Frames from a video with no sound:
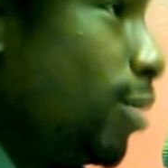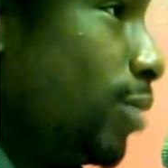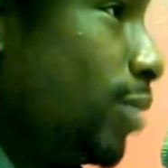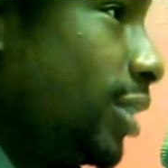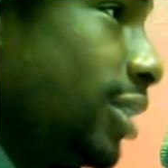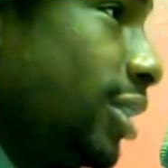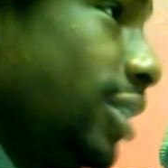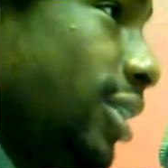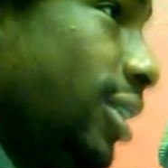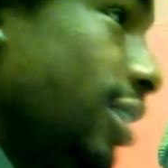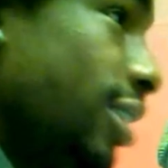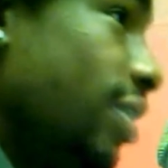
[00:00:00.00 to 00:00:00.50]

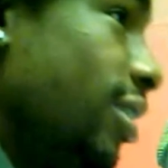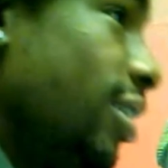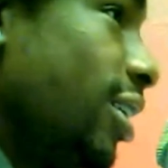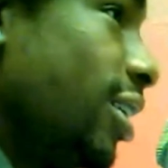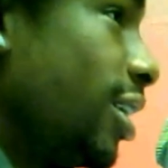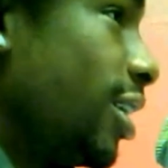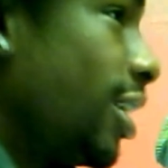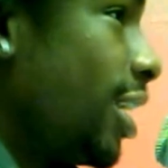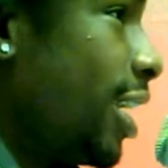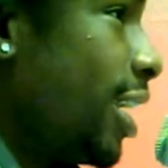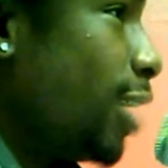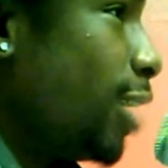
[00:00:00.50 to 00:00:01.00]
was
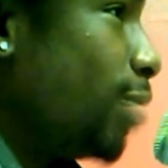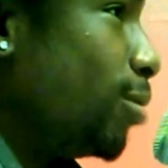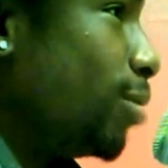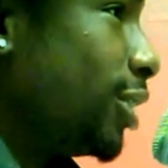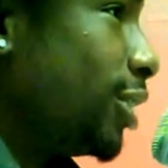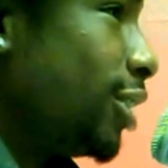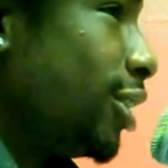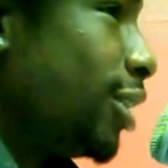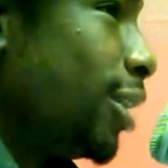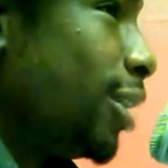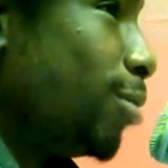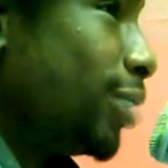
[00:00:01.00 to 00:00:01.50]

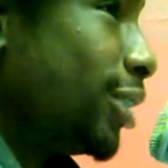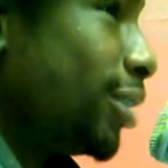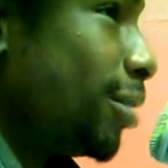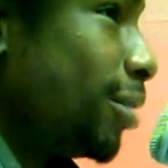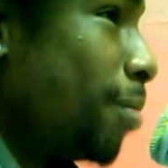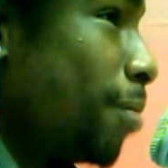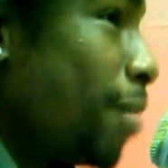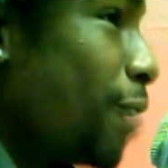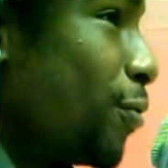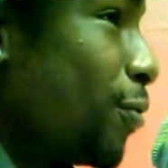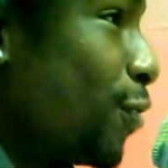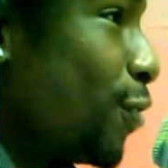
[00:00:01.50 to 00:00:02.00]

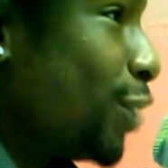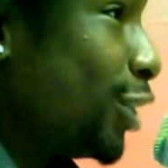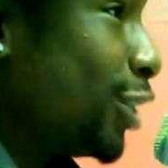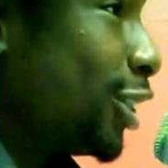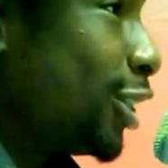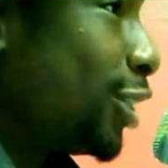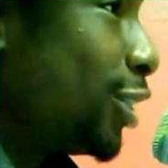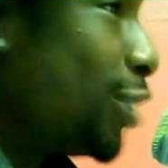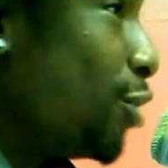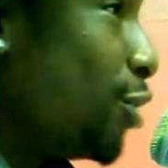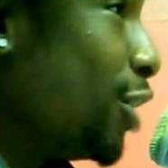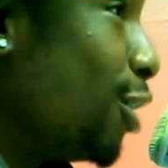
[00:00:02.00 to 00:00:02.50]
my first
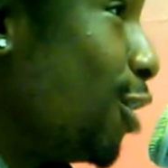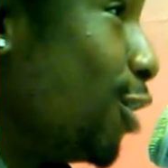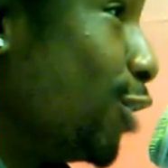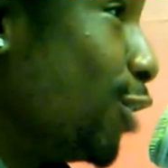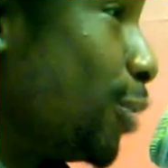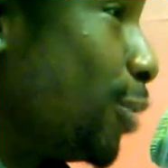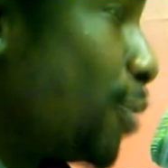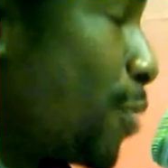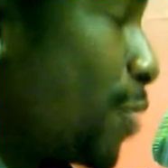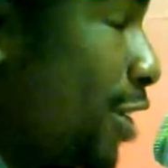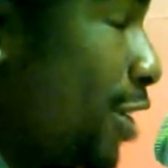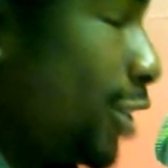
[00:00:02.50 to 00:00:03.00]
studio
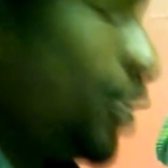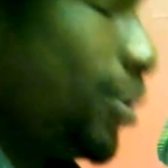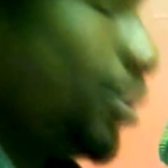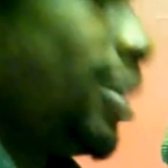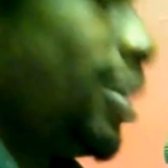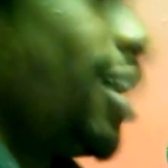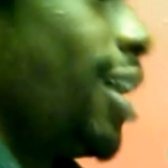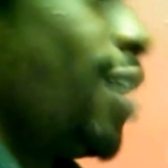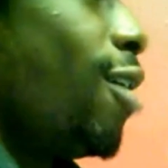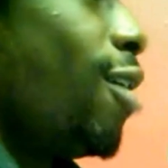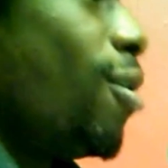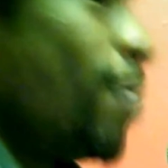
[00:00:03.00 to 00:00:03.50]
experience was
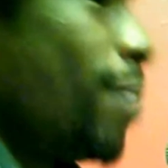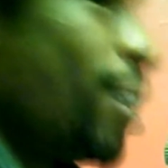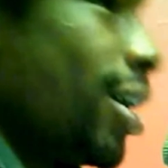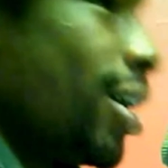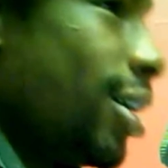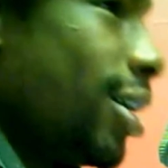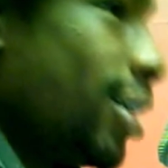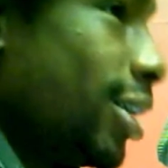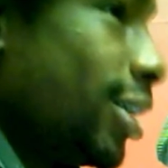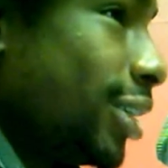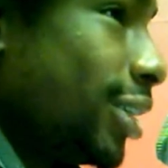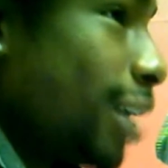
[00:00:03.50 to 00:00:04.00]
like, oh my
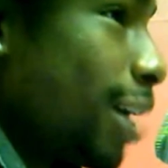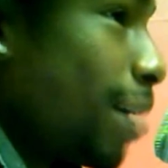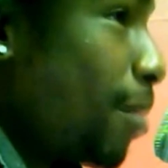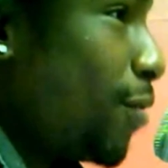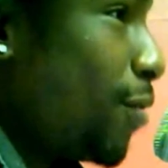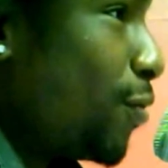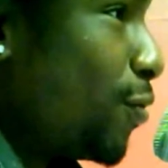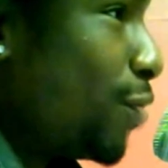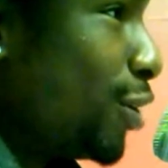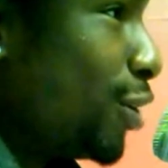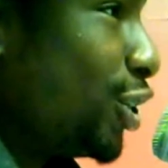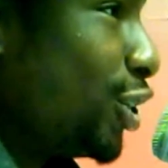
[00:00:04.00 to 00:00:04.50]
goodness, like
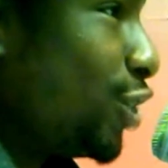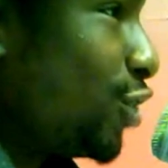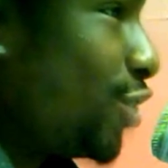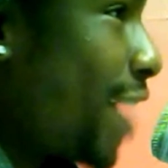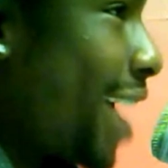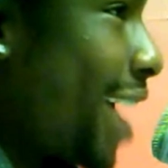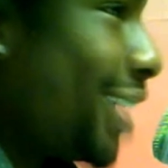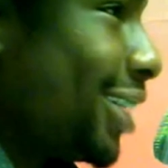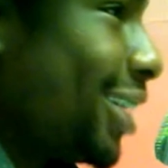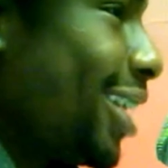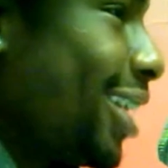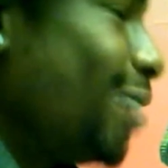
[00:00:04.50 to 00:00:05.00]
my first
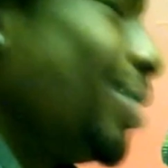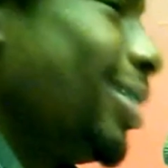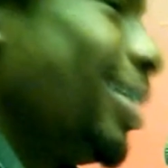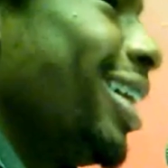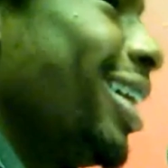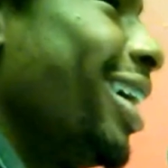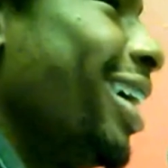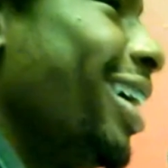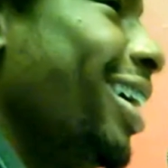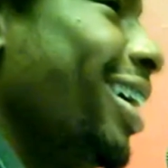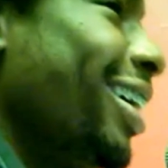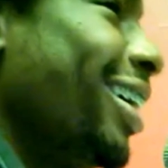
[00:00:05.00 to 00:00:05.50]
tracks. I was
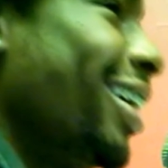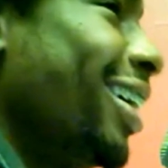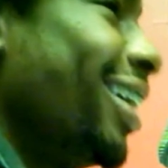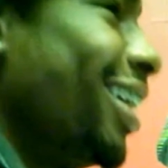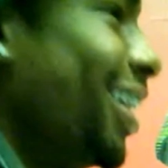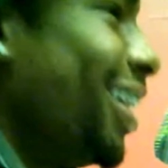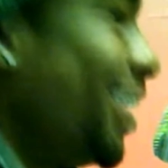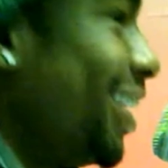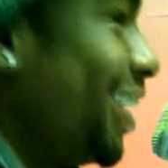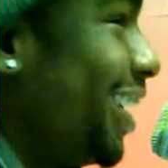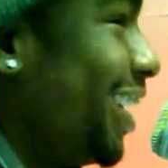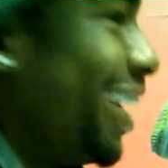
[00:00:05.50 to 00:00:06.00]
like,
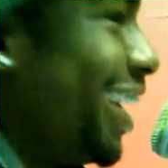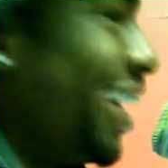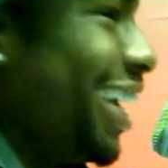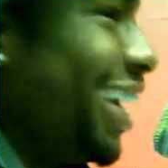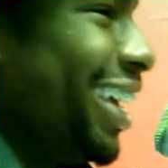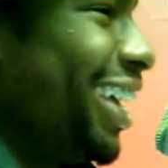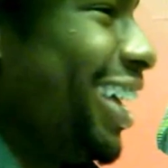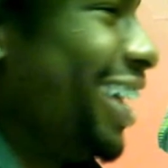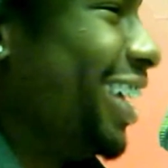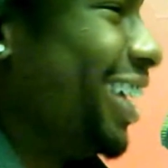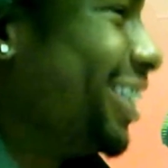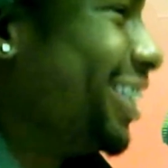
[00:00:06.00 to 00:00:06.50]

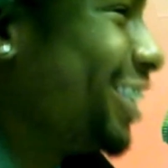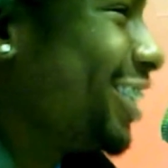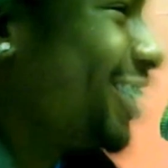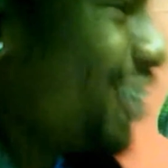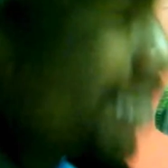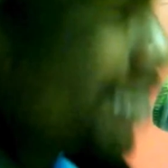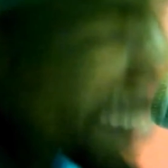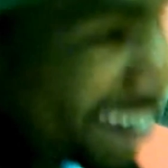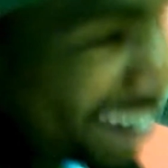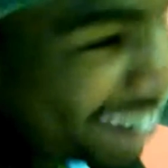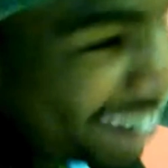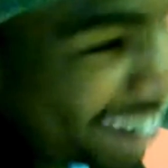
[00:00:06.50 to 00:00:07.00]

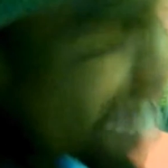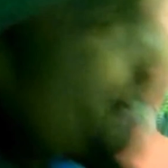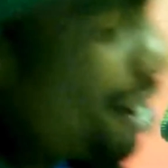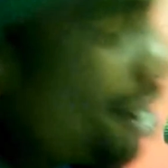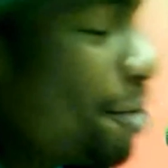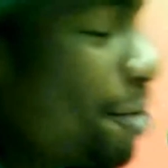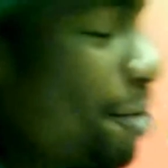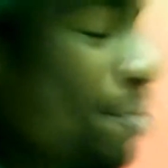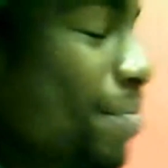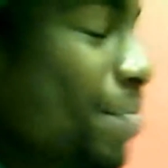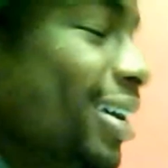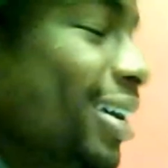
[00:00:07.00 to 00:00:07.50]
so,
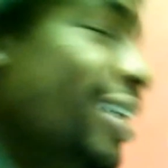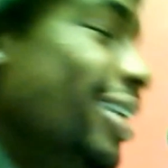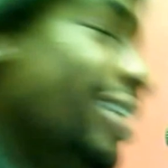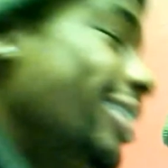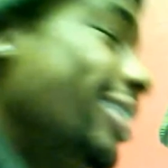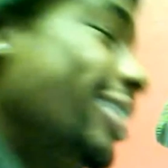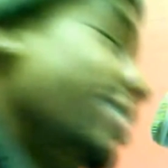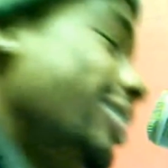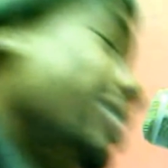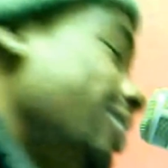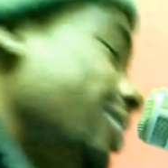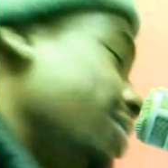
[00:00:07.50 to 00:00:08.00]

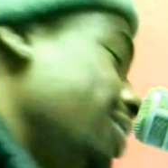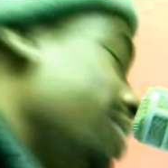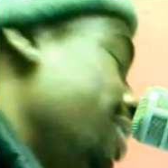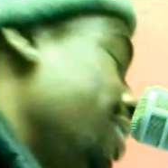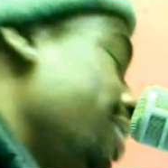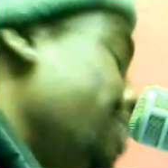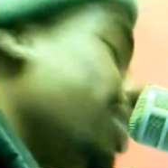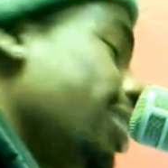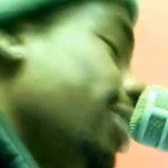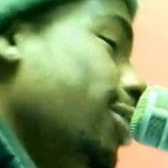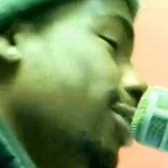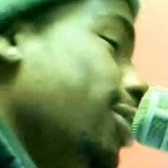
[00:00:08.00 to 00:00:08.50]
but
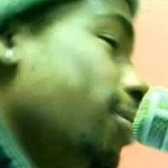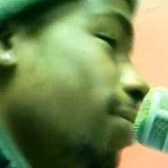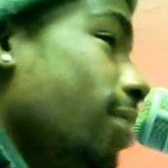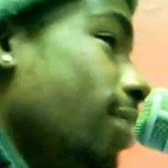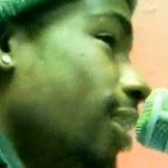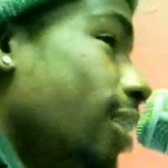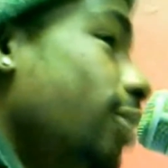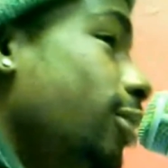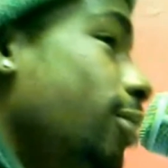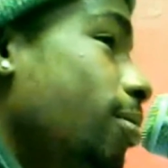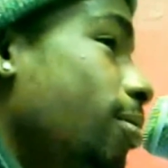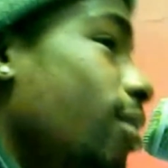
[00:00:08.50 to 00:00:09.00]
that's
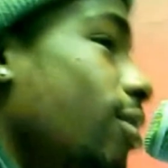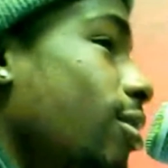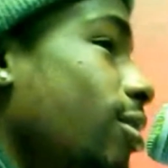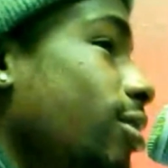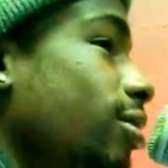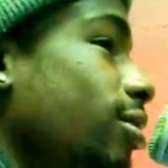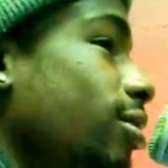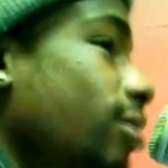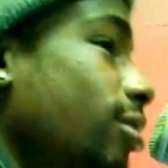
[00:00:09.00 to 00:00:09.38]
about it.